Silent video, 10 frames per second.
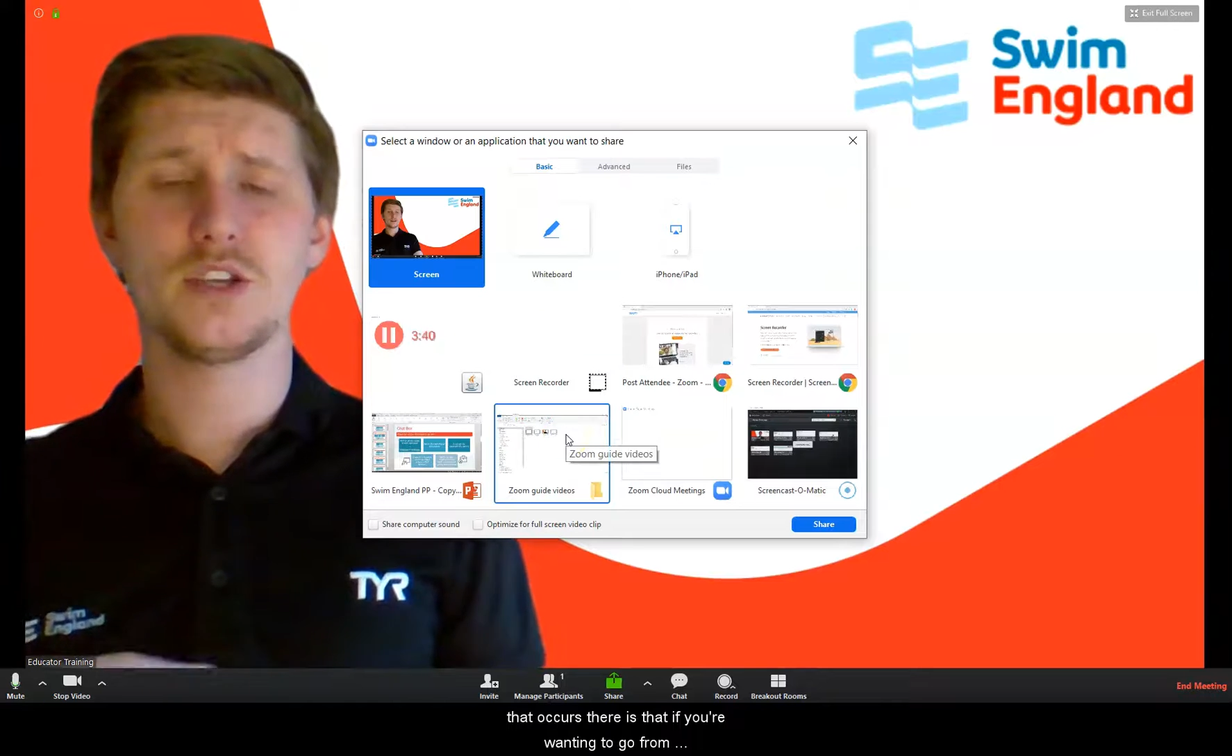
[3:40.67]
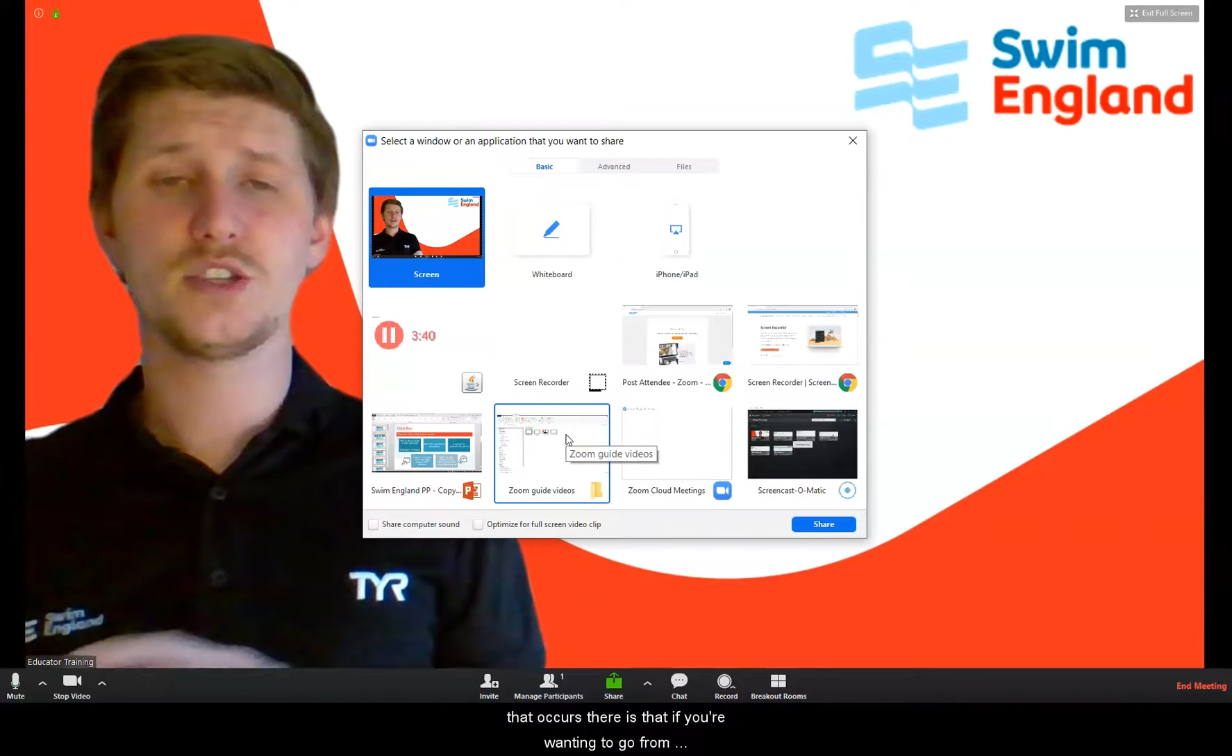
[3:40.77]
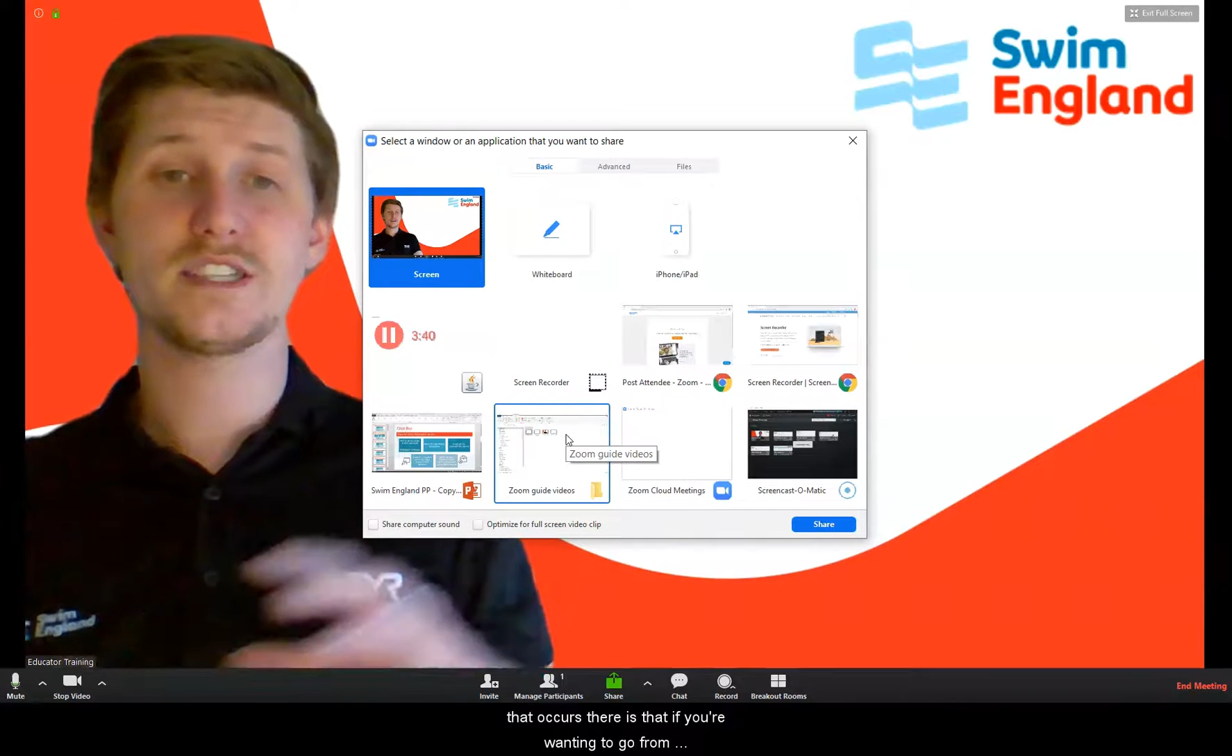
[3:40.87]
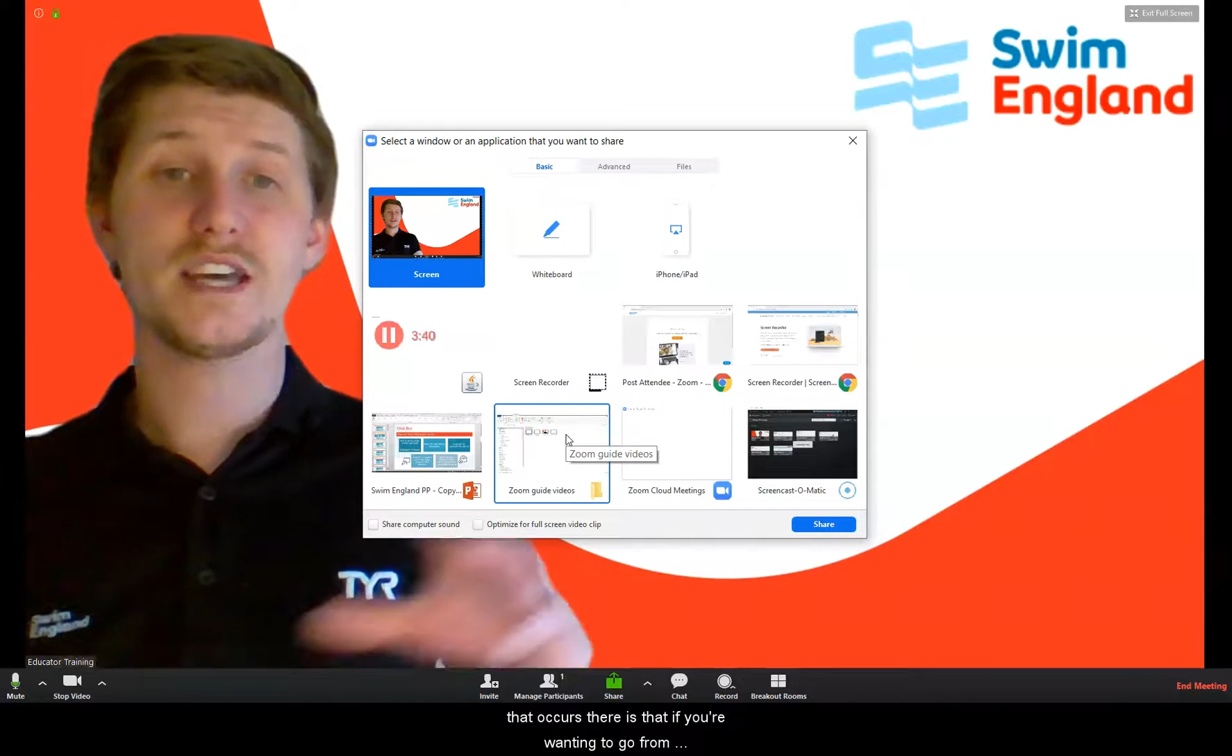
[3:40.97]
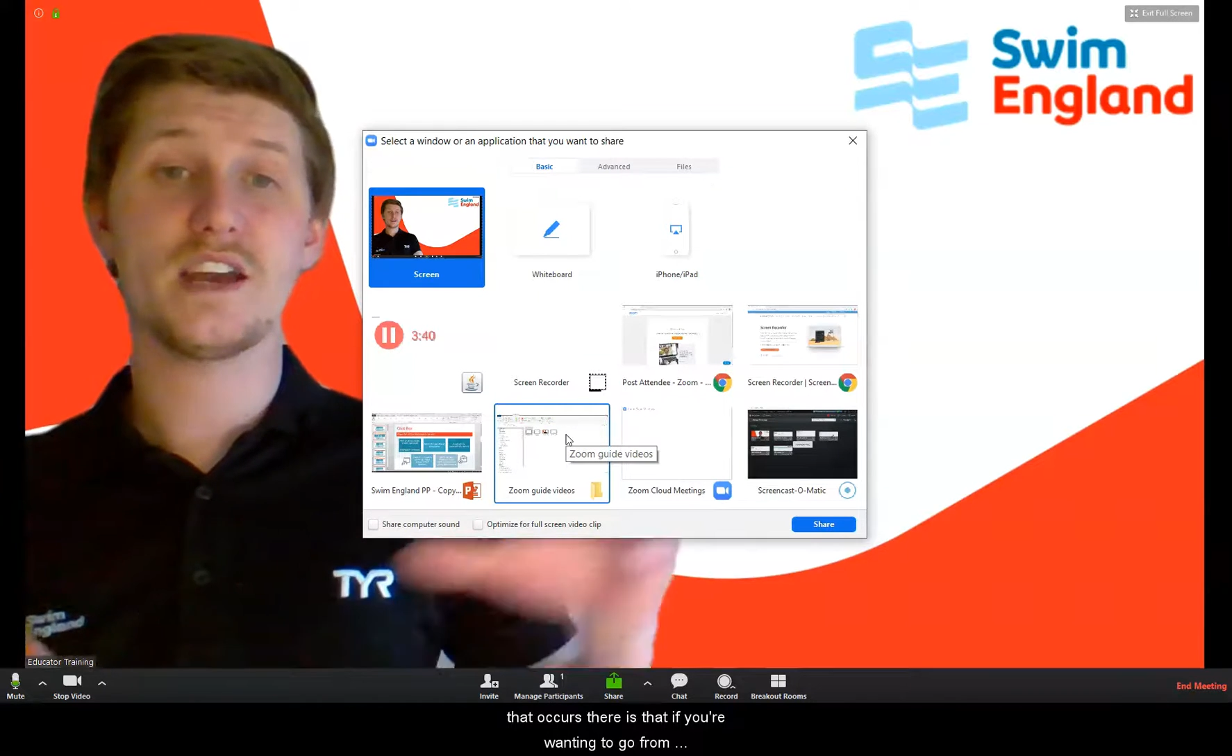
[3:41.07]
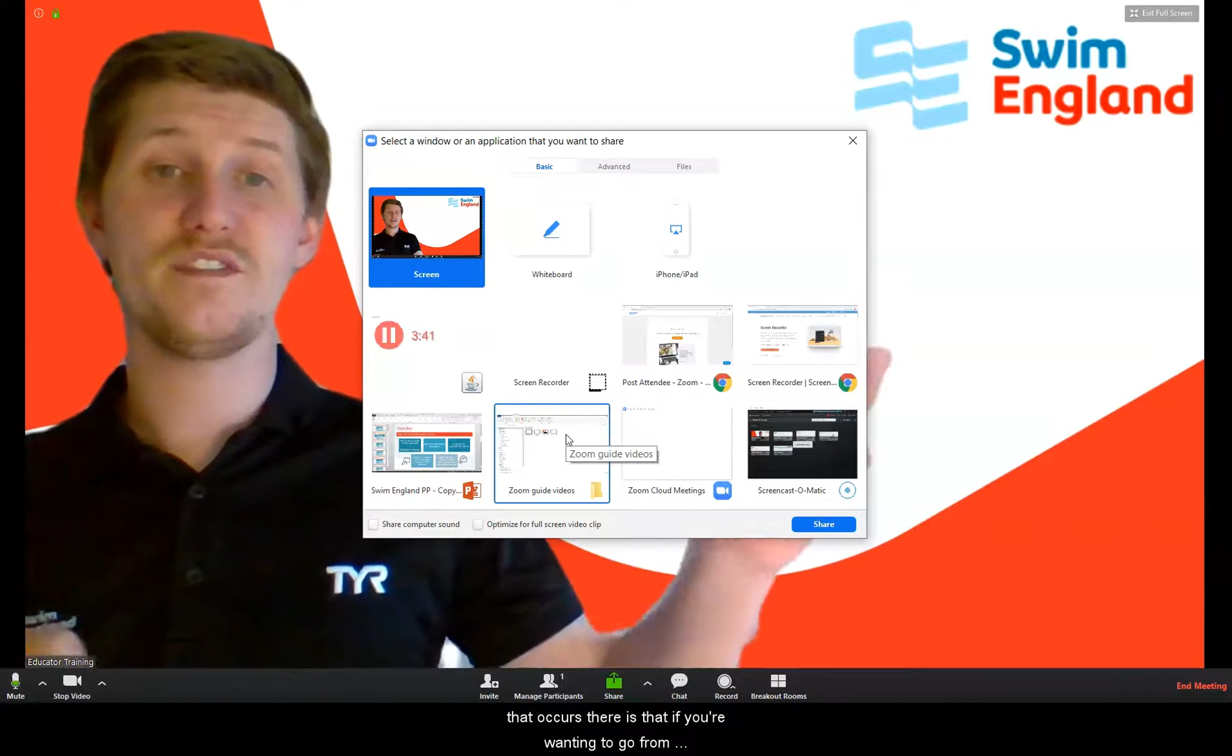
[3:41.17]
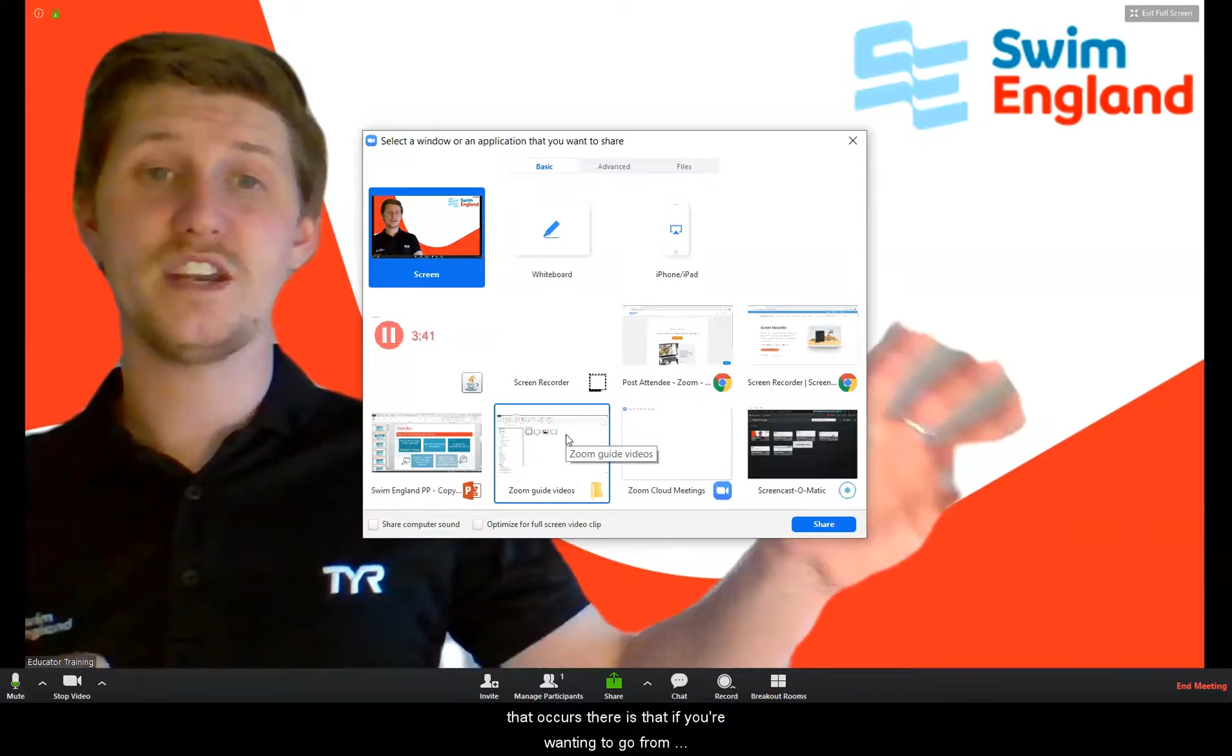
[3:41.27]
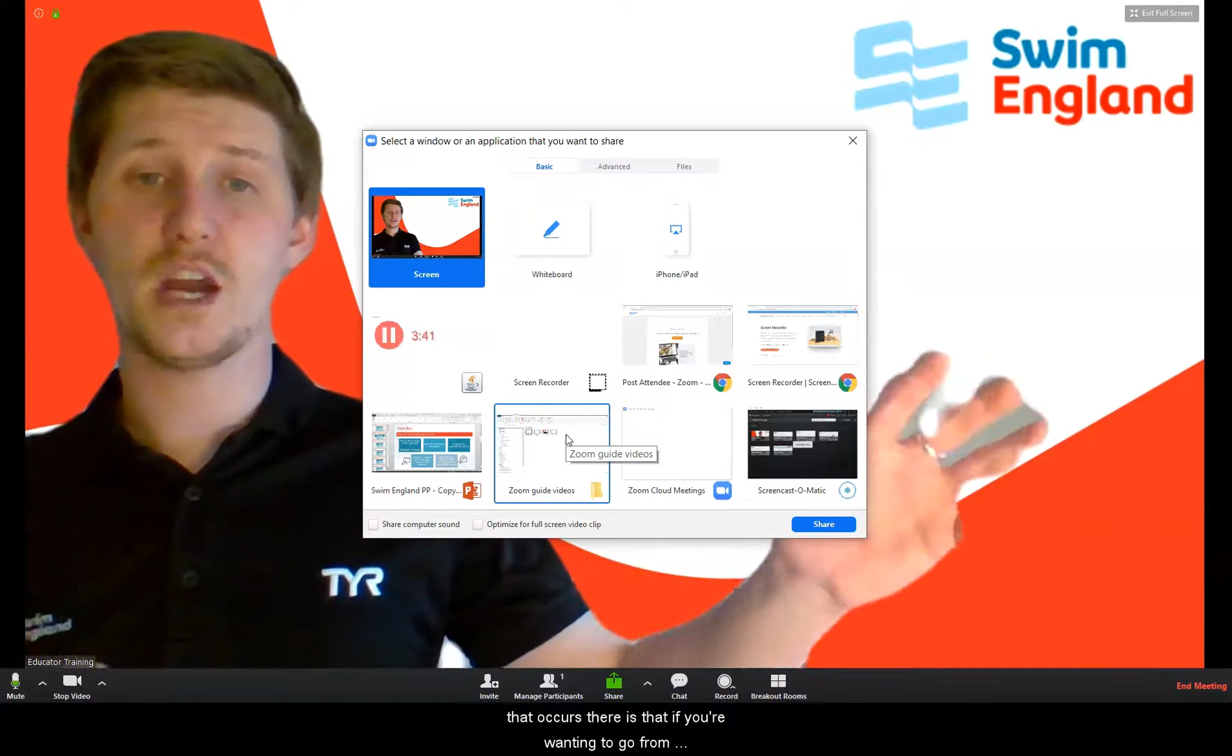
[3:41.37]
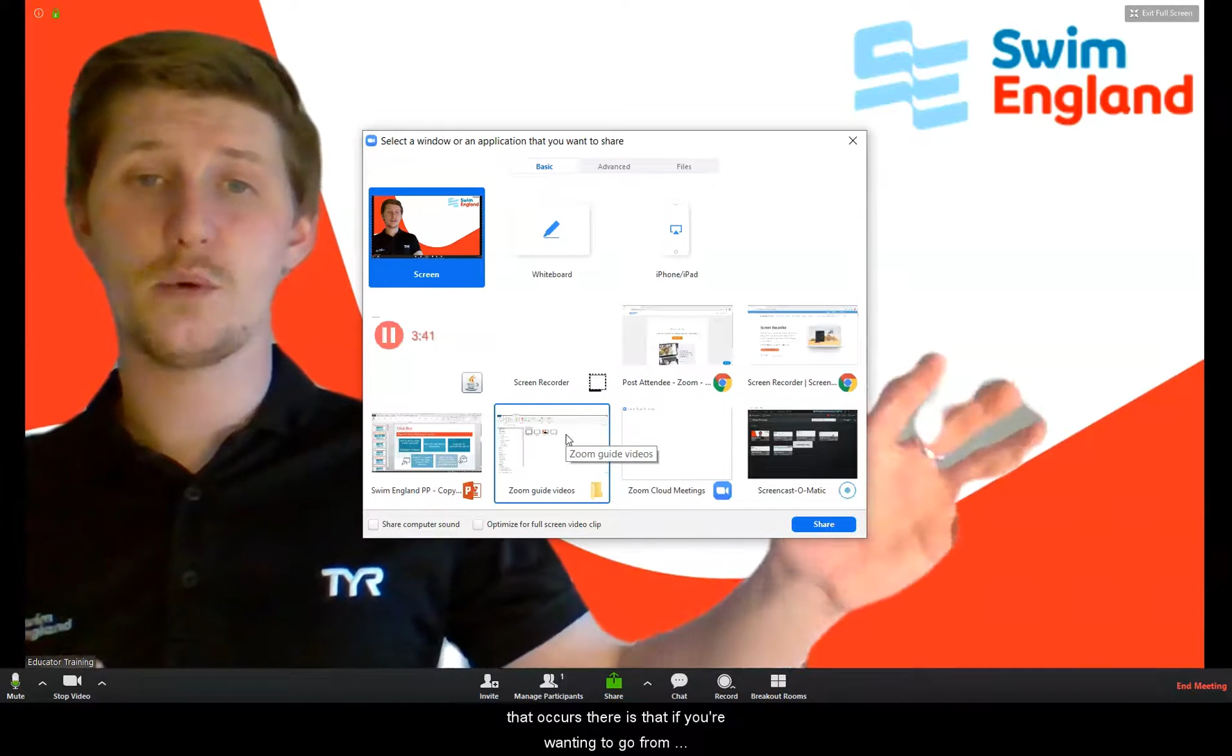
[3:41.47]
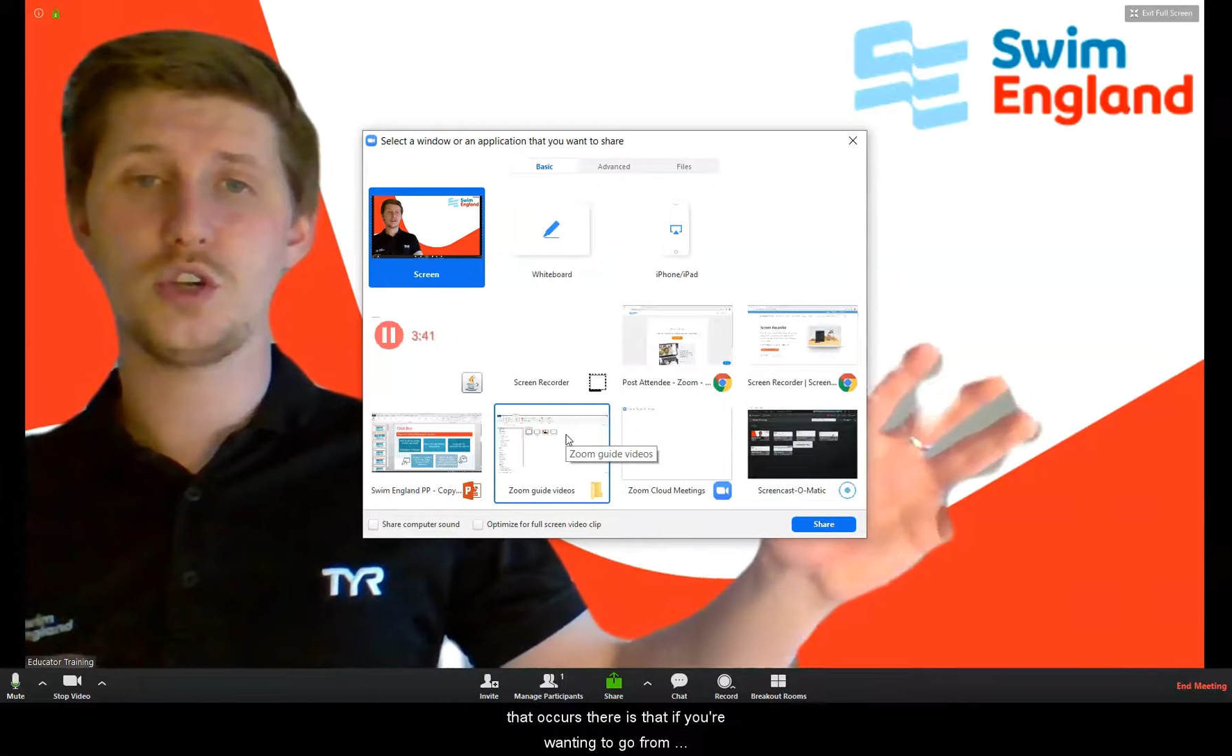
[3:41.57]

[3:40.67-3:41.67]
to say a video